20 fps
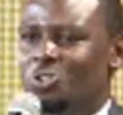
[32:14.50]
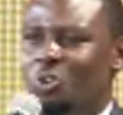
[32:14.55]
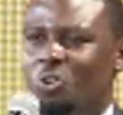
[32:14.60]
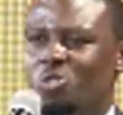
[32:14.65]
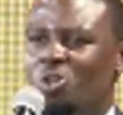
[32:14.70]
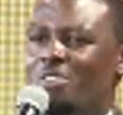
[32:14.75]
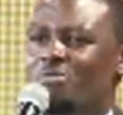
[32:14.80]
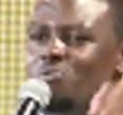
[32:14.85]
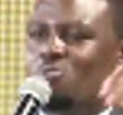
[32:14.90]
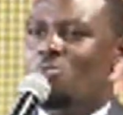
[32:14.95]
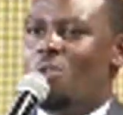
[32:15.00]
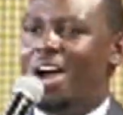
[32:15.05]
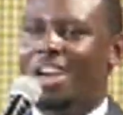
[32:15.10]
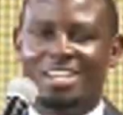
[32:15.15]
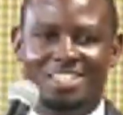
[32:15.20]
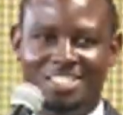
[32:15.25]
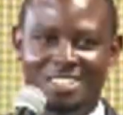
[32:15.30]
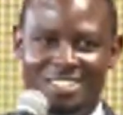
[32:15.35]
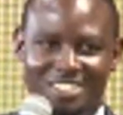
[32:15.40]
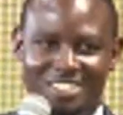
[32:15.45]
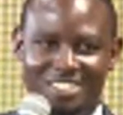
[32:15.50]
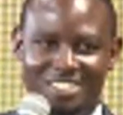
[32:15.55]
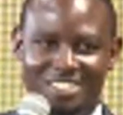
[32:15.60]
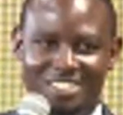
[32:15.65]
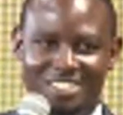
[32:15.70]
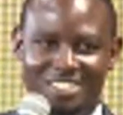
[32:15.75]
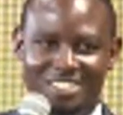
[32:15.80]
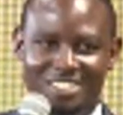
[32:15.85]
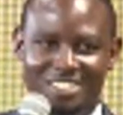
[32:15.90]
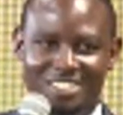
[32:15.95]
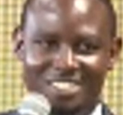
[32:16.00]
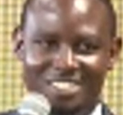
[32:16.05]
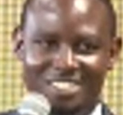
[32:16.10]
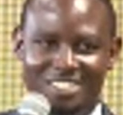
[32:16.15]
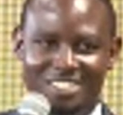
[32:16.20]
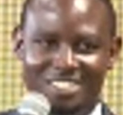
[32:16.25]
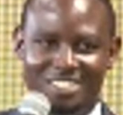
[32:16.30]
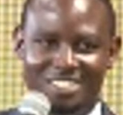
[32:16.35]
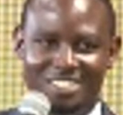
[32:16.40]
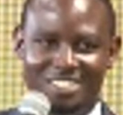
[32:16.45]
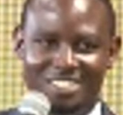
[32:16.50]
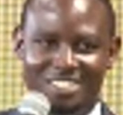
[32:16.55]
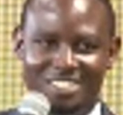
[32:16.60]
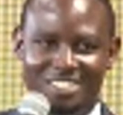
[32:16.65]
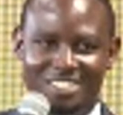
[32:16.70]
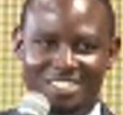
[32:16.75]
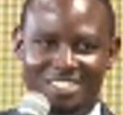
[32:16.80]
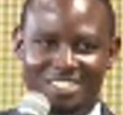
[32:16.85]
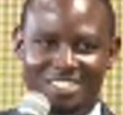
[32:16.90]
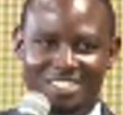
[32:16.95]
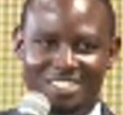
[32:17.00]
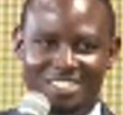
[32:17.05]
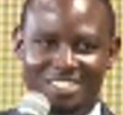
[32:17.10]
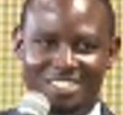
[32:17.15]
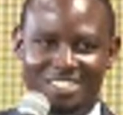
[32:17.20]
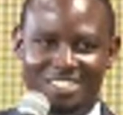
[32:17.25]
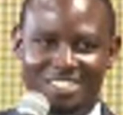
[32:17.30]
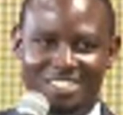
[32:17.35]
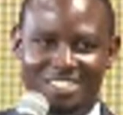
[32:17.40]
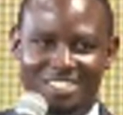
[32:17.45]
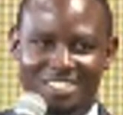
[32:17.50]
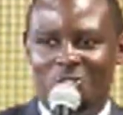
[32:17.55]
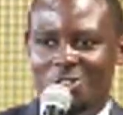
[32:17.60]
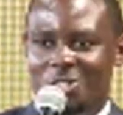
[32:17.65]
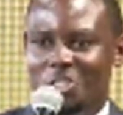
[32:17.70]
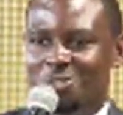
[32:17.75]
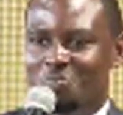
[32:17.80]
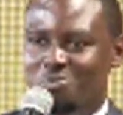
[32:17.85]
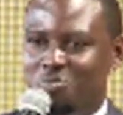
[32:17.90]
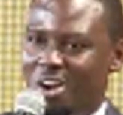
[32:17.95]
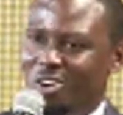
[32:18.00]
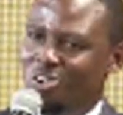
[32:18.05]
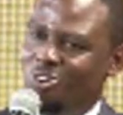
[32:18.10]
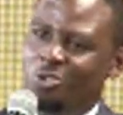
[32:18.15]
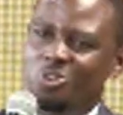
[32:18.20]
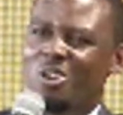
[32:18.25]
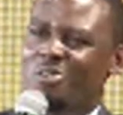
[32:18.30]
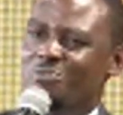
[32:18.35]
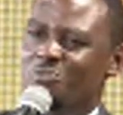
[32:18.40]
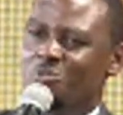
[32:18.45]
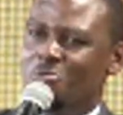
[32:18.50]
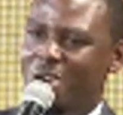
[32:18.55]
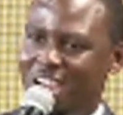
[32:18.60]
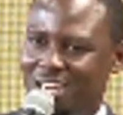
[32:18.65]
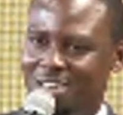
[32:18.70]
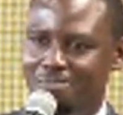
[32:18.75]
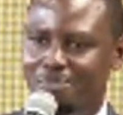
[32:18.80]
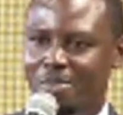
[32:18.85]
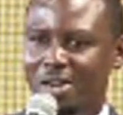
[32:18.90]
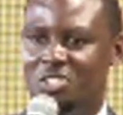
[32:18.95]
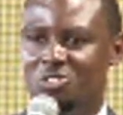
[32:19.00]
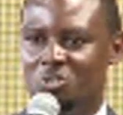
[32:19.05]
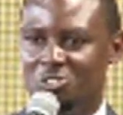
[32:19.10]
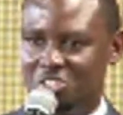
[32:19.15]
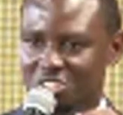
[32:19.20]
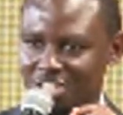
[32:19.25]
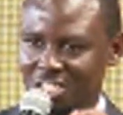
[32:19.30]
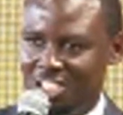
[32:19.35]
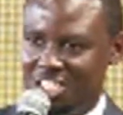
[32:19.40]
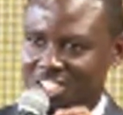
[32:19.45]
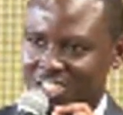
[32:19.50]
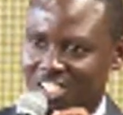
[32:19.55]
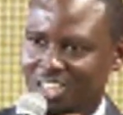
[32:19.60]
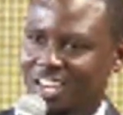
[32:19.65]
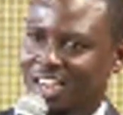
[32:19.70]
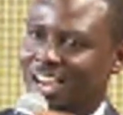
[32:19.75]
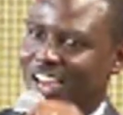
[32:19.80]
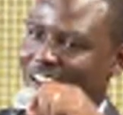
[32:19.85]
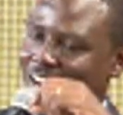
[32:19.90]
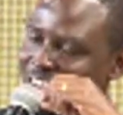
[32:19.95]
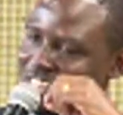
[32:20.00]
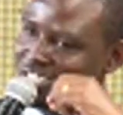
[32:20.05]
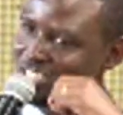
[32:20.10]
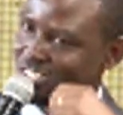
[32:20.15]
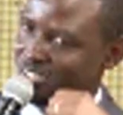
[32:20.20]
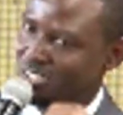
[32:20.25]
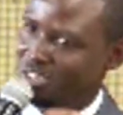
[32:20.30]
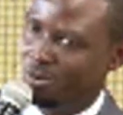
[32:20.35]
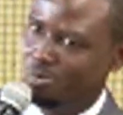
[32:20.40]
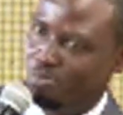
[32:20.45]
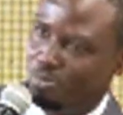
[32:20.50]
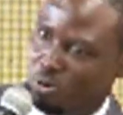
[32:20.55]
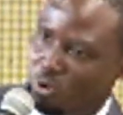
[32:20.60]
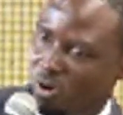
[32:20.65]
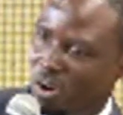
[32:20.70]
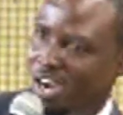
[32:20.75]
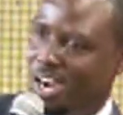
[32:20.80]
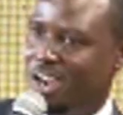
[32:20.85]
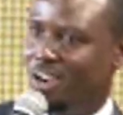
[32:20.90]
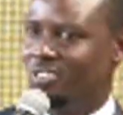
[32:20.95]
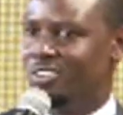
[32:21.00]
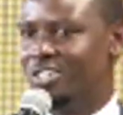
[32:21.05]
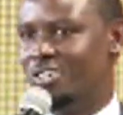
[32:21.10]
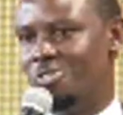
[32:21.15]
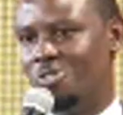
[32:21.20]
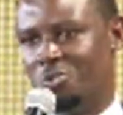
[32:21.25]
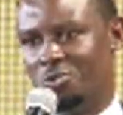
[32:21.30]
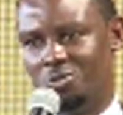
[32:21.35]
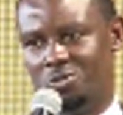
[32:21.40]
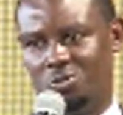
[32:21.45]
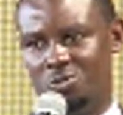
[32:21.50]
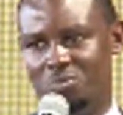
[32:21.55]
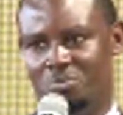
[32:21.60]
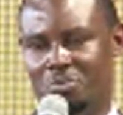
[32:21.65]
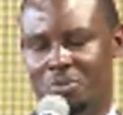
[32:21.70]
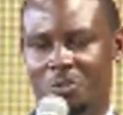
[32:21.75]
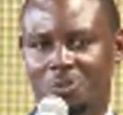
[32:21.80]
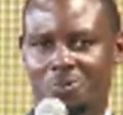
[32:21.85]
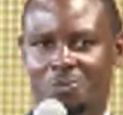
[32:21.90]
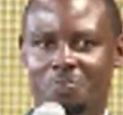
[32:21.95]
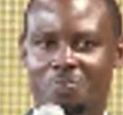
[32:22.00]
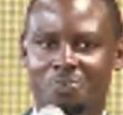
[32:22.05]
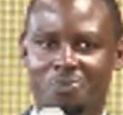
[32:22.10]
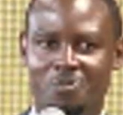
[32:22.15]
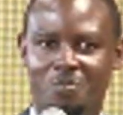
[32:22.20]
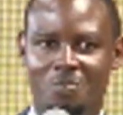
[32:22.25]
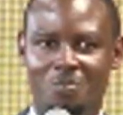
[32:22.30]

So you have worked. No one can say that so and so is poor. No, you have worked, but your signature has poured out the whole soup.